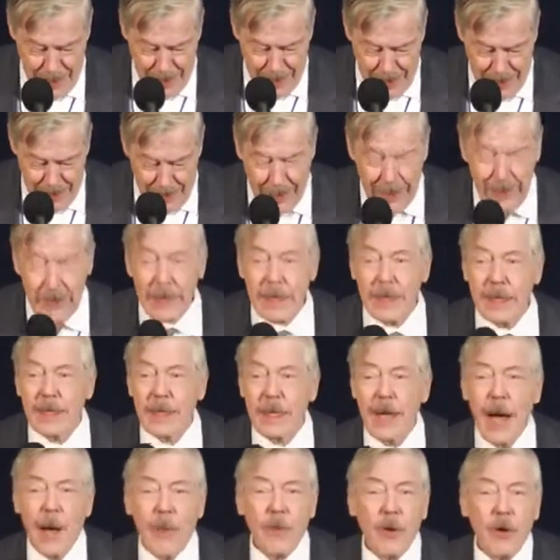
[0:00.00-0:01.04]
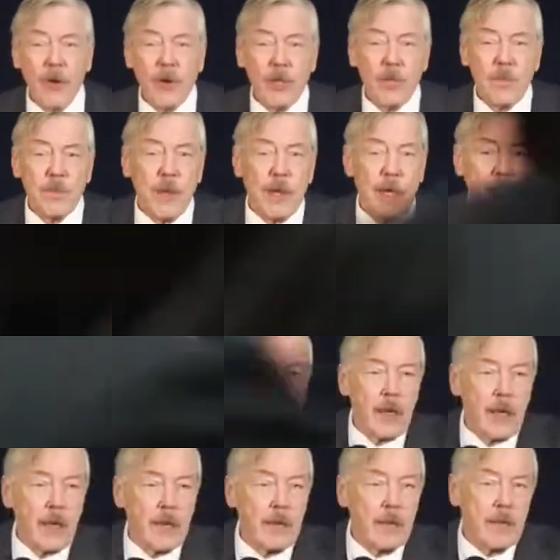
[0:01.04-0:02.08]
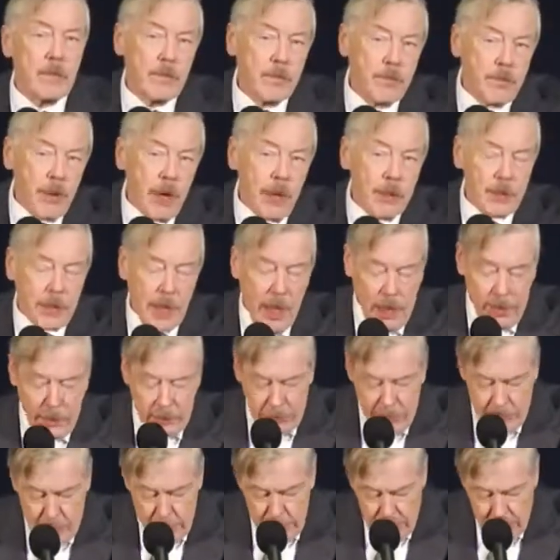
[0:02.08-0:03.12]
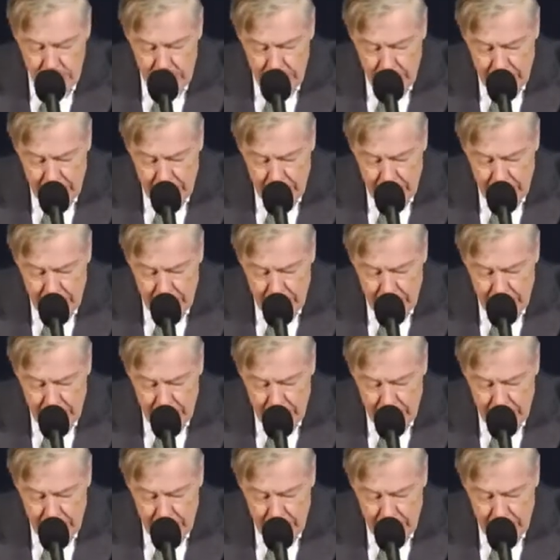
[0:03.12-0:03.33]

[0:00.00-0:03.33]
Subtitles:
I'm going to speak about a perhaps controversial